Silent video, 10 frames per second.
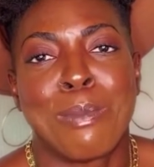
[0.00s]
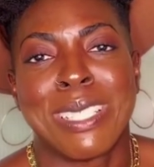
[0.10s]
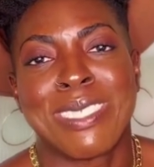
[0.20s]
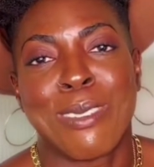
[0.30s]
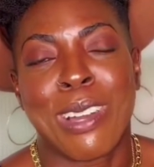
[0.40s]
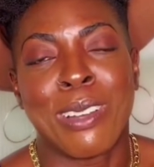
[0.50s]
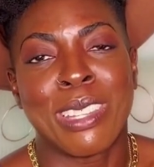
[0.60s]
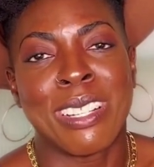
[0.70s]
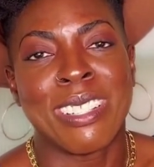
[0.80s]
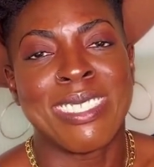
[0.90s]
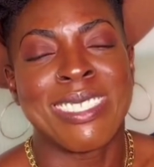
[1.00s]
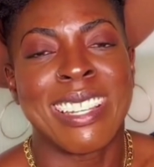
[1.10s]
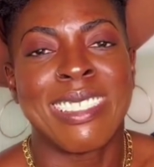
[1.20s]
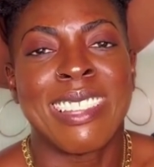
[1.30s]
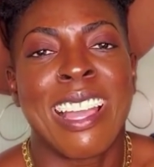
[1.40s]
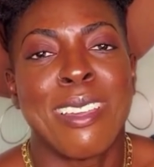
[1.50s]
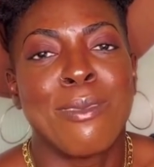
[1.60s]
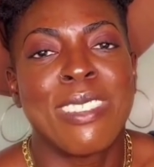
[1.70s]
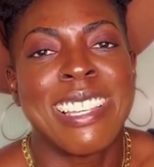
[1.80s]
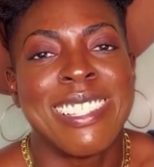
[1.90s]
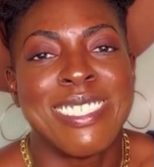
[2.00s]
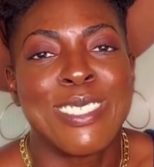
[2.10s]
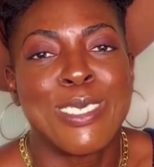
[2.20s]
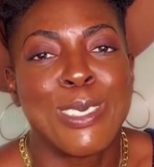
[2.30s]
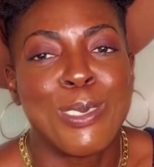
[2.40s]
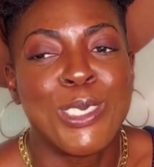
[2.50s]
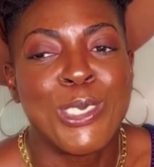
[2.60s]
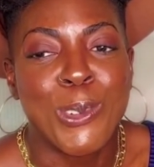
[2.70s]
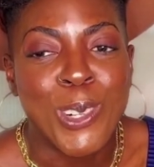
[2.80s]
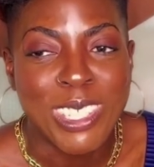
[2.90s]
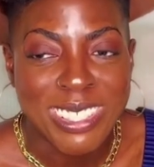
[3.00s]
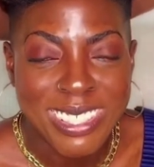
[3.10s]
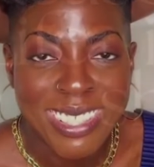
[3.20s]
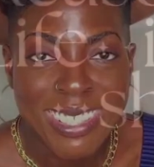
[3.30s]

myself out there is that life is too short.